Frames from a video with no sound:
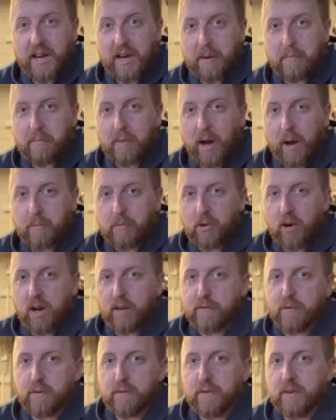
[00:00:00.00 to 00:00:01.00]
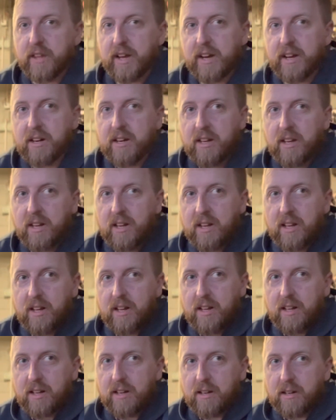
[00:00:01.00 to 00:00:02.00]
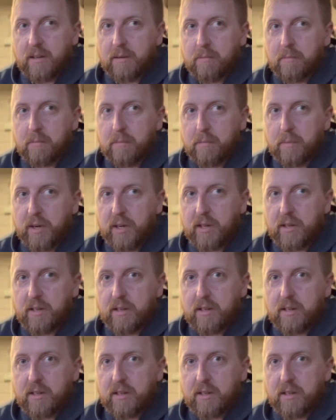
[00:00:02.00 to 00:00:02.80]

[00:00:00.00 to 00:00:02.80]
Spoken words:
I'm grateful for that. But